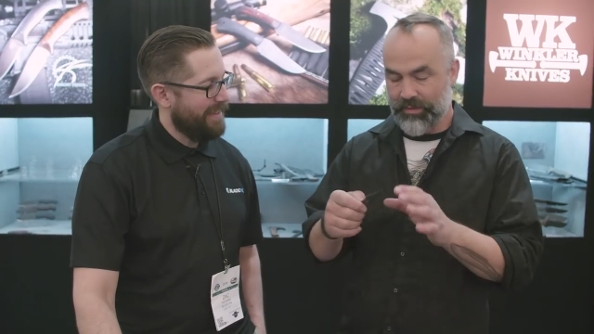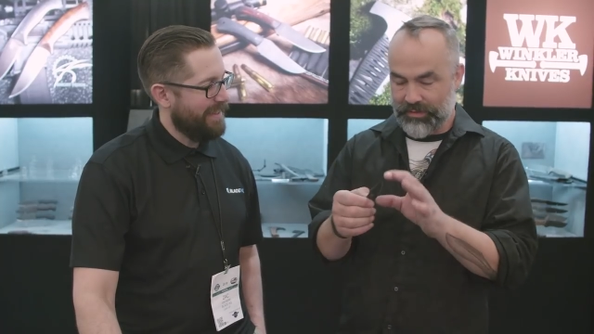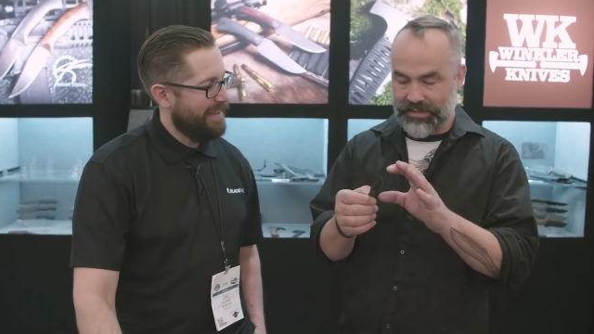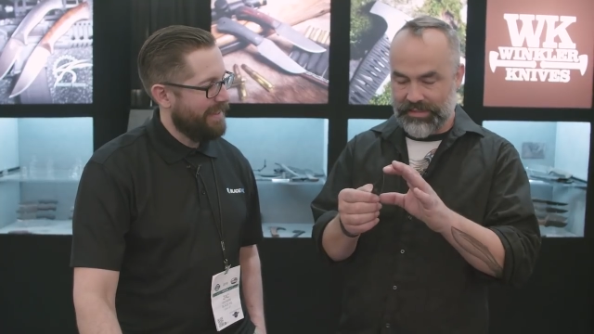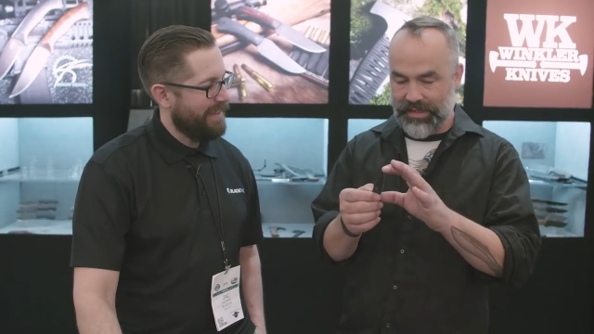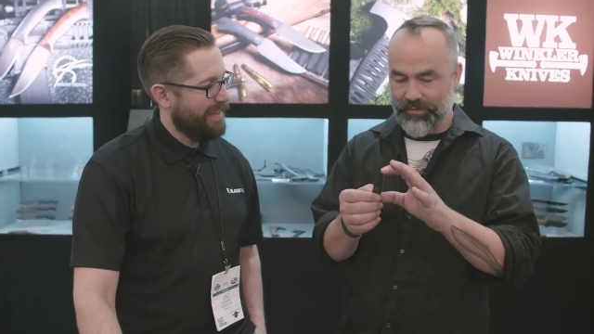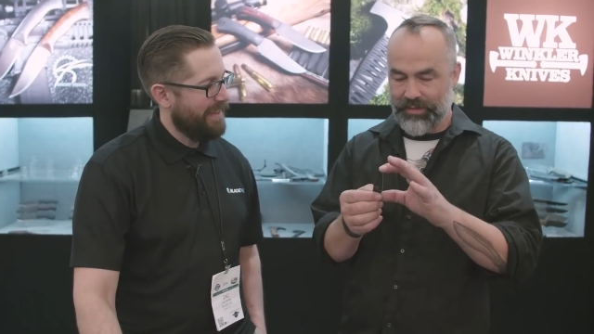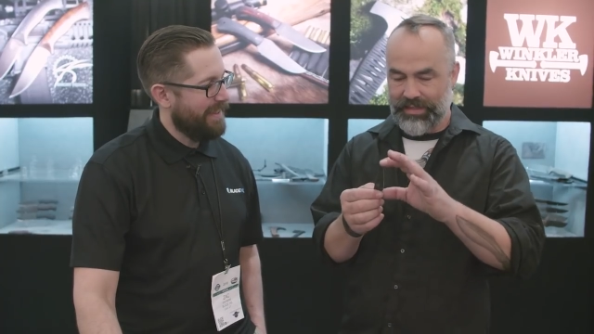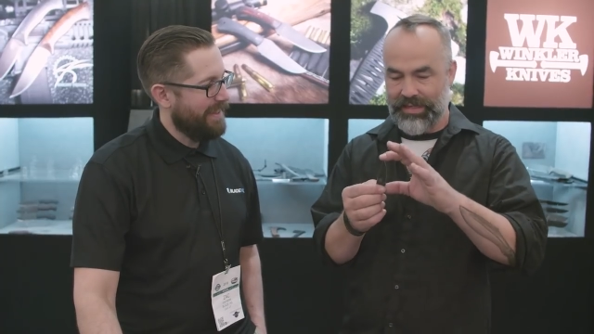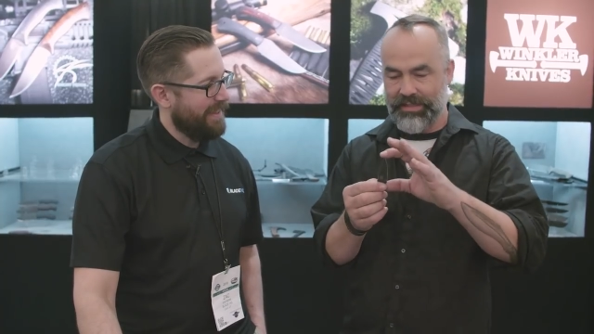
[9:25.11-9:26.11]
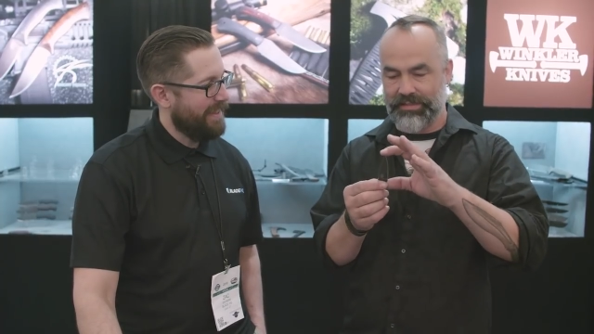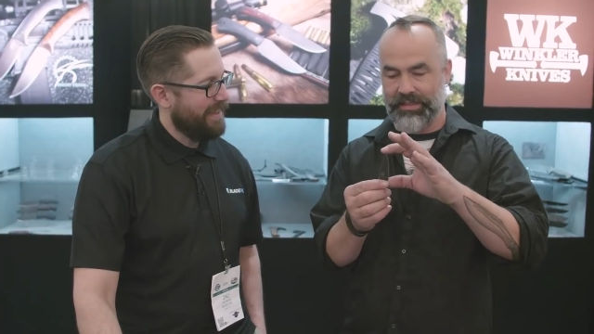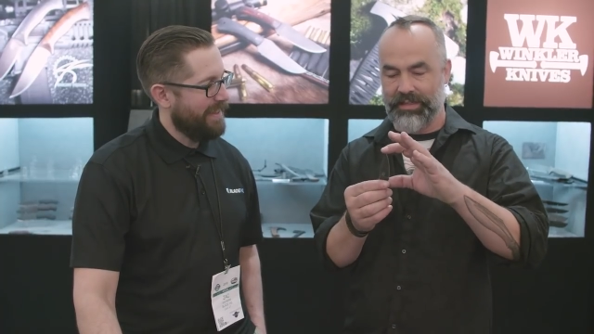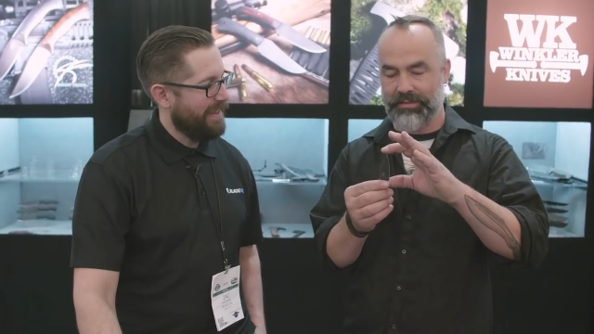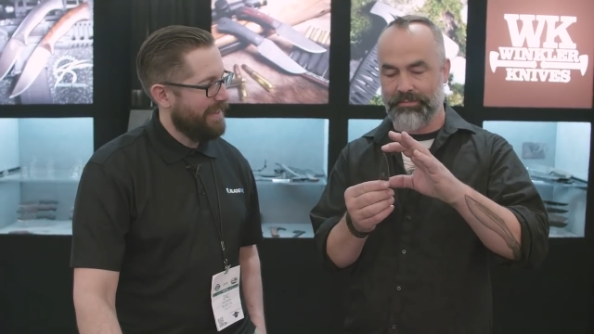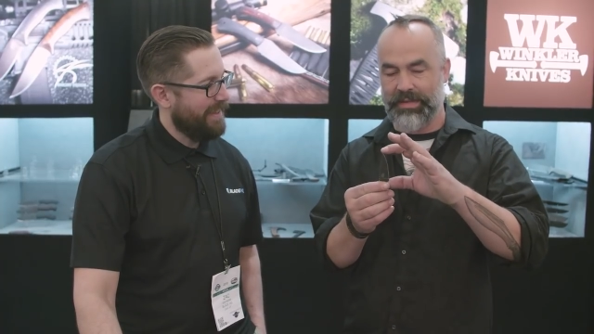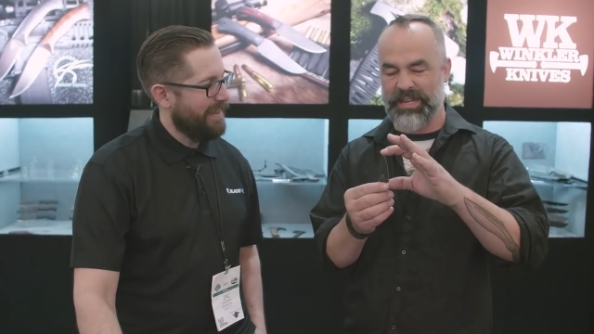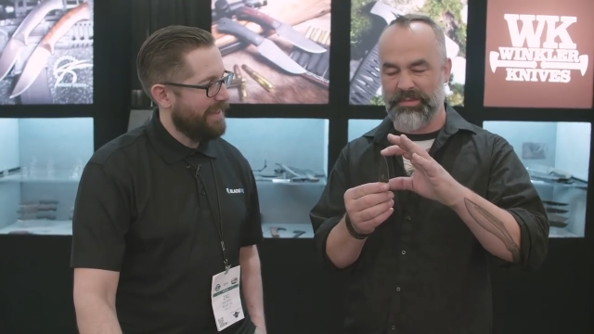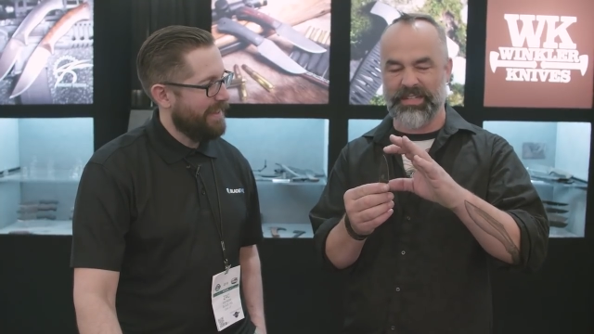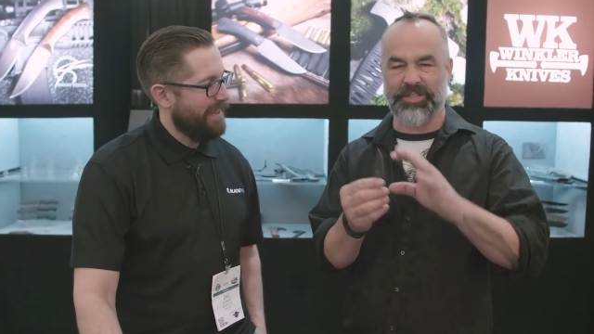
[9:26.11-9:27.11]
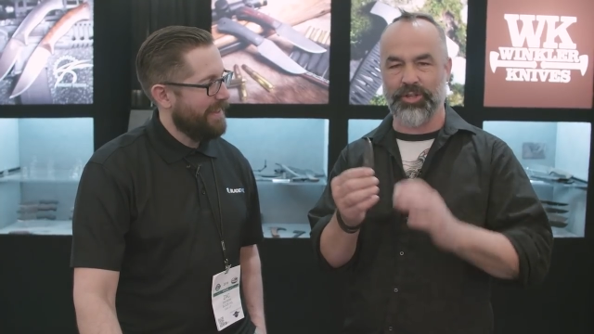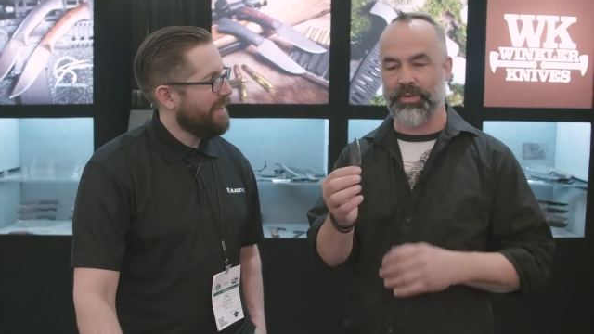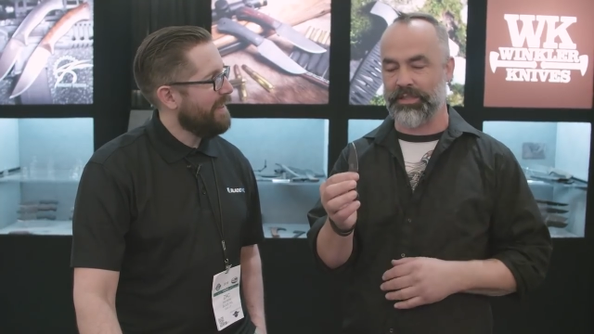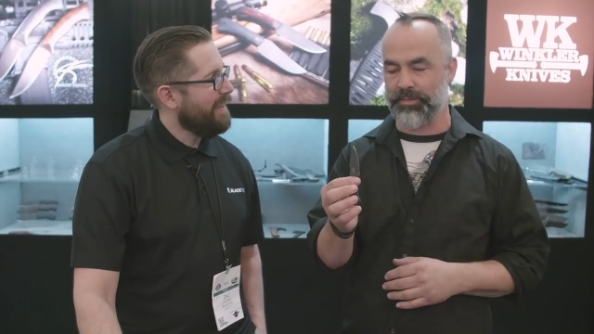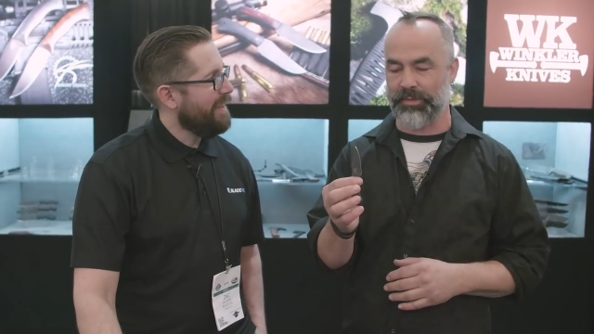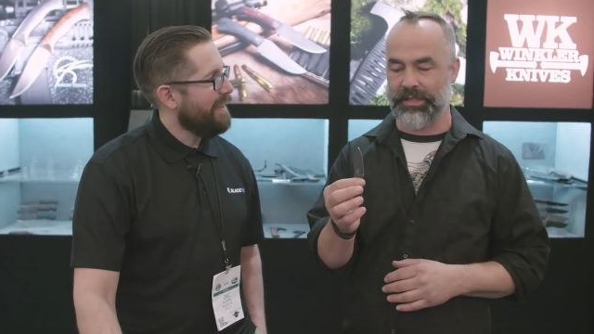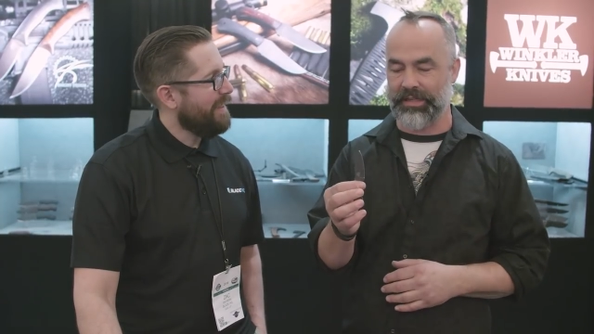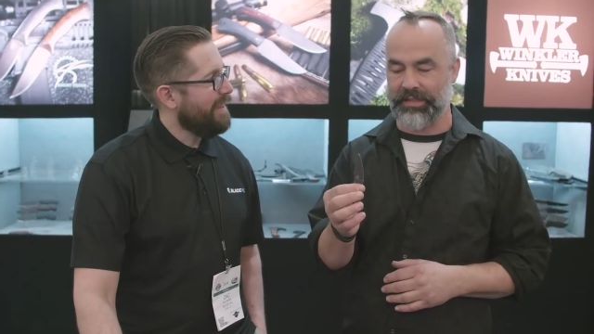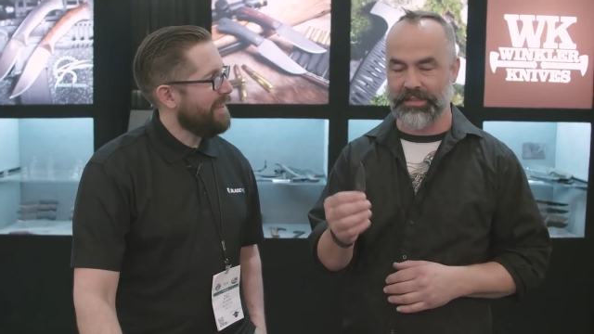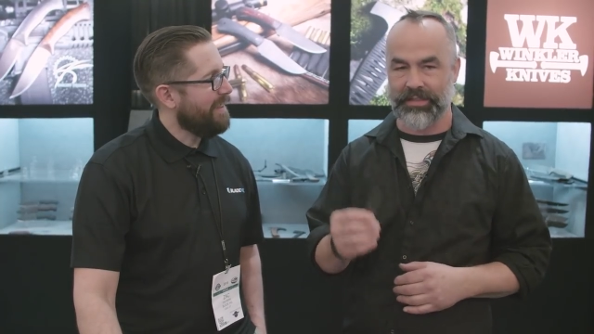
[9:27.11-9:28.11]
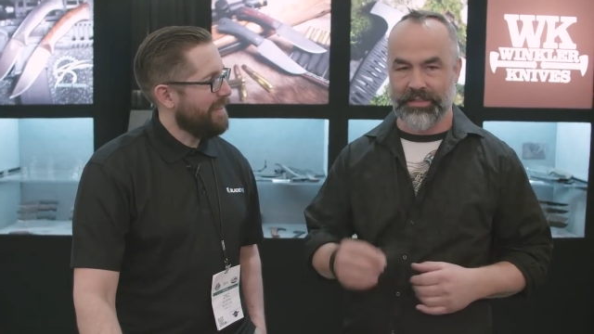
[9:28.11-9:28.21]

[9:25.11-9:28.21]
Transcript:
Speaker 1: Well, this knife only has like maybe a two inch blade.